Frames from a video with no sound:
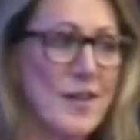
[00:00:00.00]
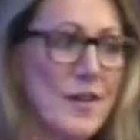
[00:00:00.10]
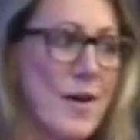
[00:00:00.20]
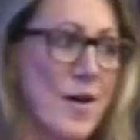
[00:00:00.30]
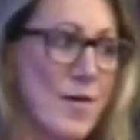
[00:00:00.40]
on
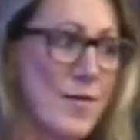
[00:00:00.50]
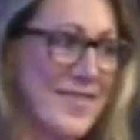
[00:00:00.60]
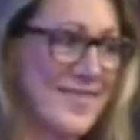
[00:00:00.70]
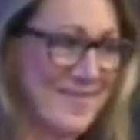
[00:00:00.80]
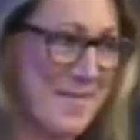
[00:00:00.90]
our
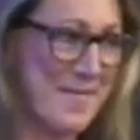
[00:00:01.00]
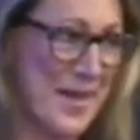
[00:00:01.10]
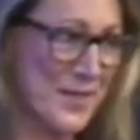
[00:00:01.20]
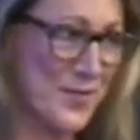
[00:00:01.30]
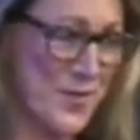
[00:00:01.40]
heroine,
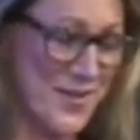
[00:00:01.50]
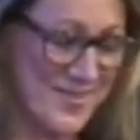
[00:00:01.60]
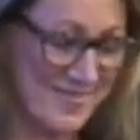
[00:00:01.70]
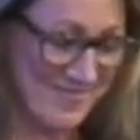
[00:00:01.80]
Max Ford.